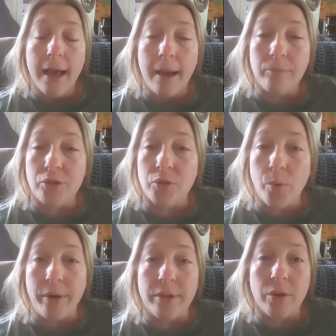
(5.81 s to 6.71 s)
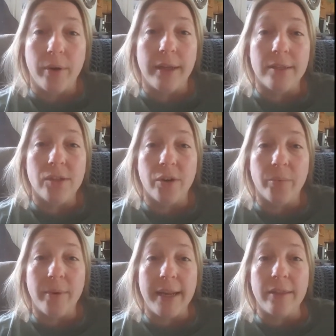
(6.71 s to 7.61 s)
I'm just going to go ahead and start
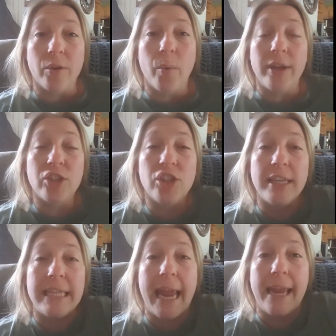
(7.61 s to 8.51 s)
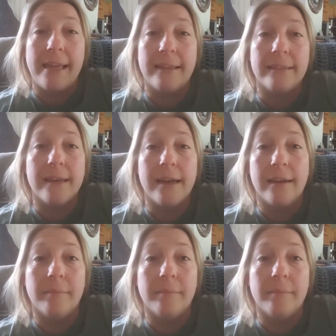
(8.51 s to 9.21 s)
reading the question and